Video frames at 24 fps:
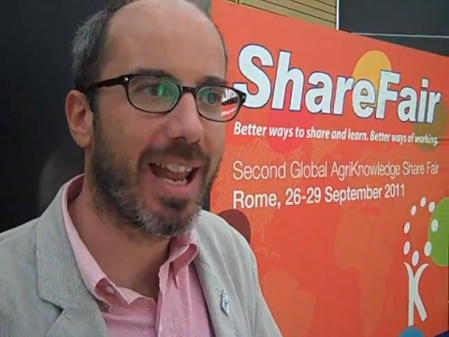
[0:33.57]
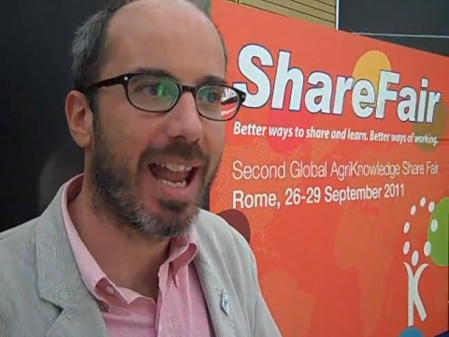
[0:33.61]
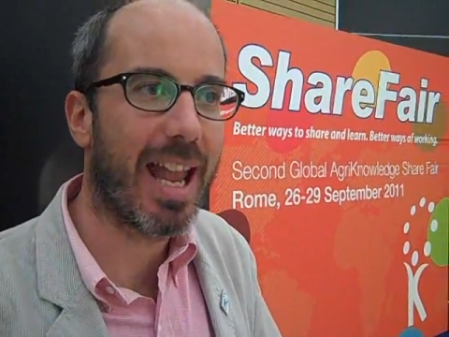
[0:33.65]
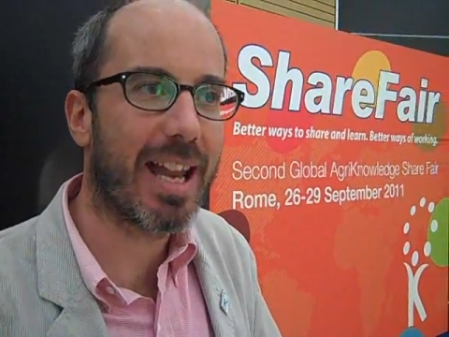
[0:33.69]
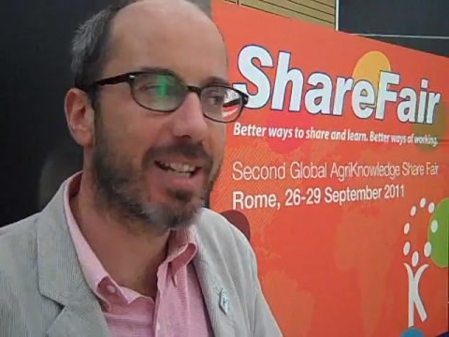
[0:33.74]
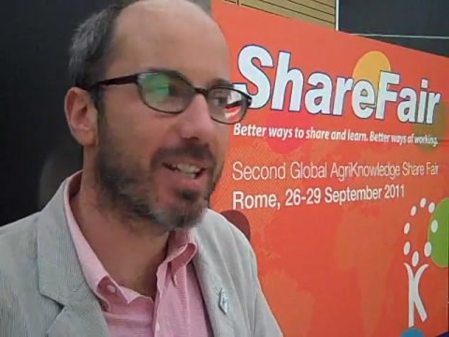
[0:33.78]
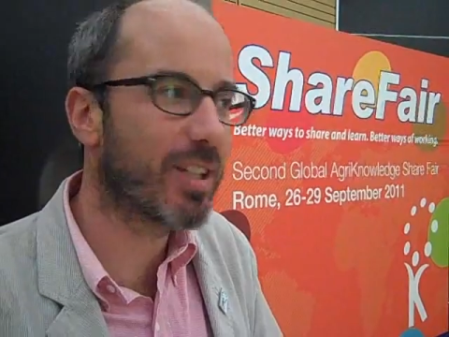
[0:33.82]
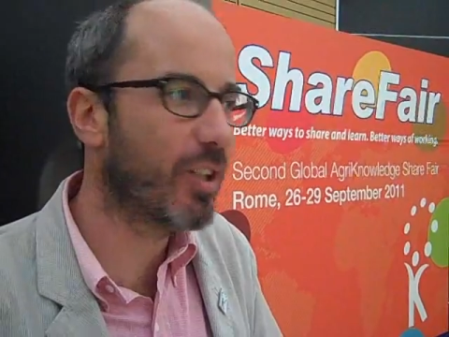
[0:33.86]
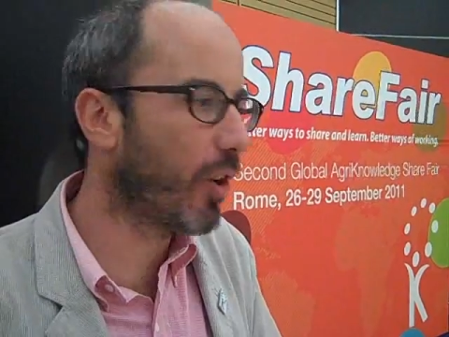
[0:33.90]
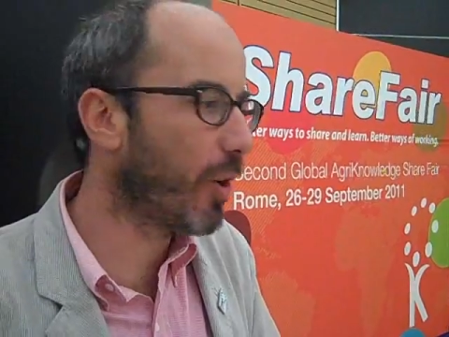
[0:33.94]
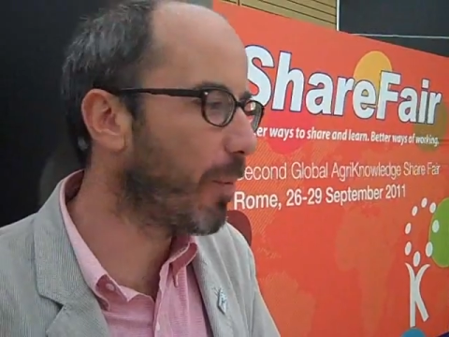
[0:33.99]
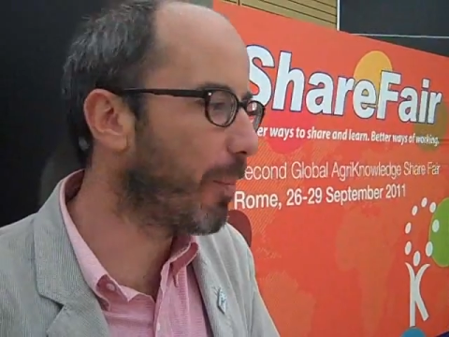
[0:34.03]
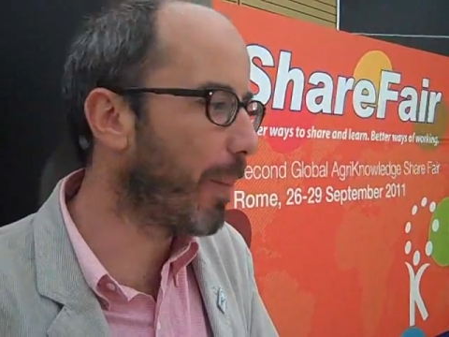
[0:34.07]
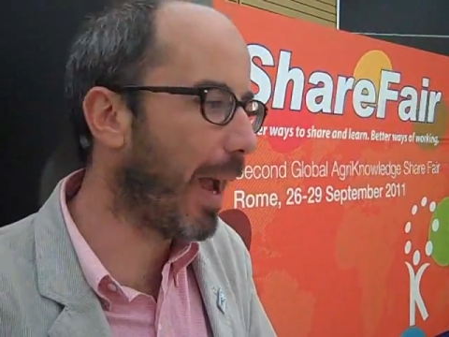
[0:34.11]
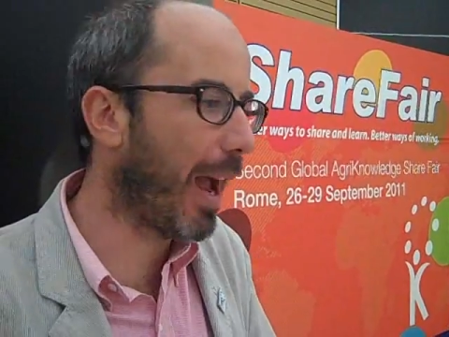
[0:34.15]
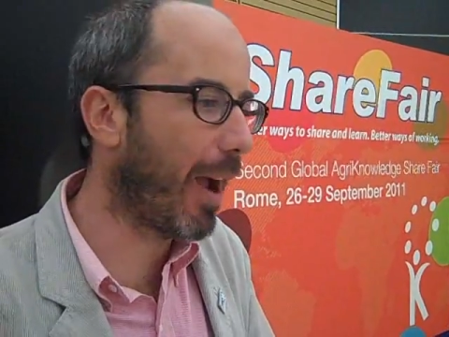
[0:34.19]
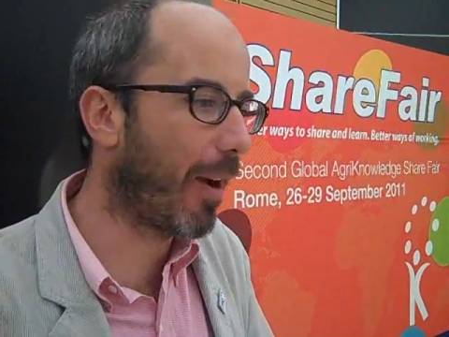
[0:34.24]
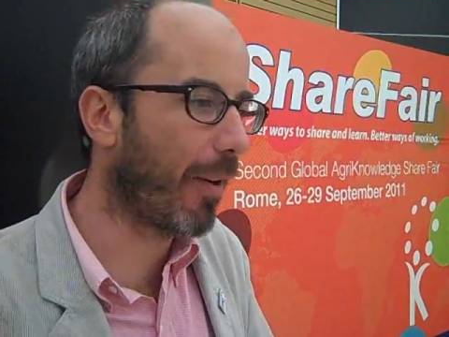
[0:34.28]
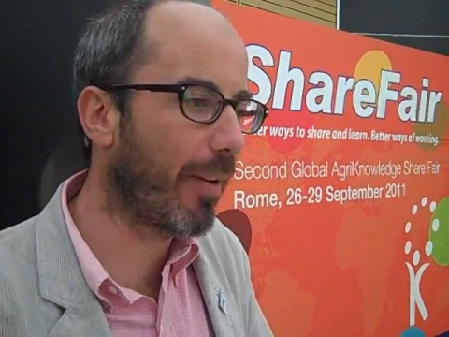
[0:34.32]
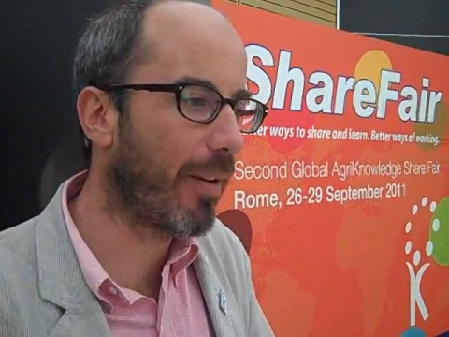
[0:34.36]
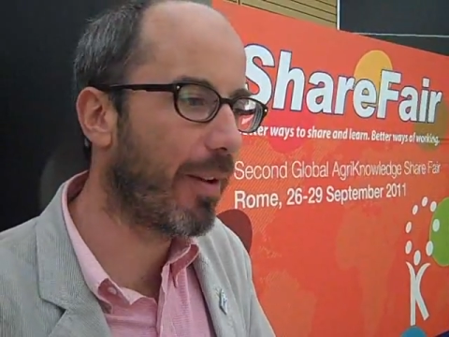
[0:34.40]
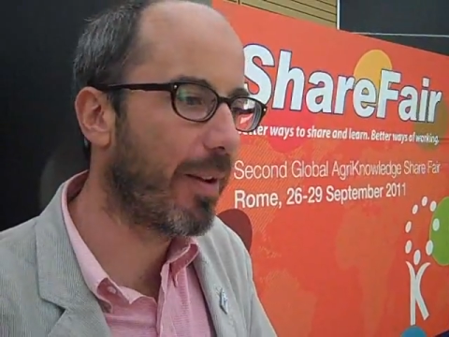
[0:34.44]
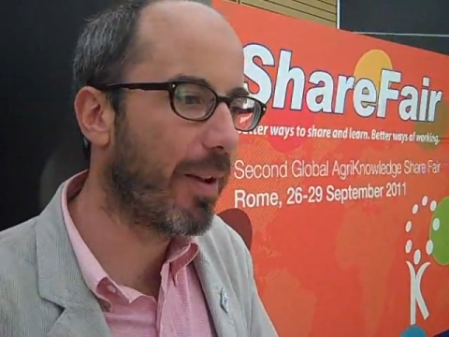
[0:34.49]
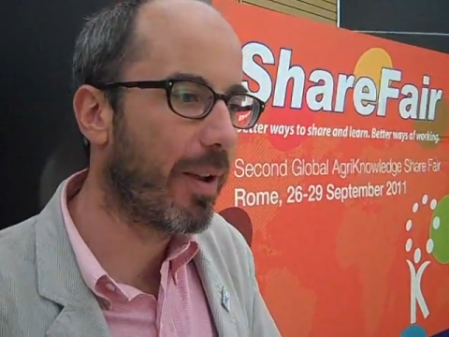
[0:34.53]
It's not
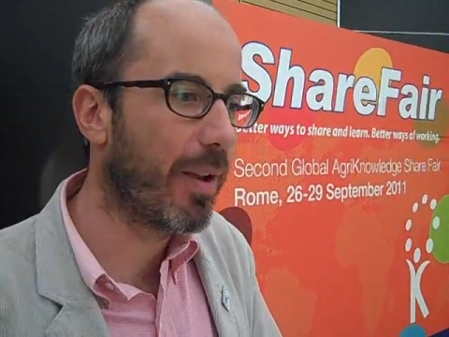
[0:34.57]
about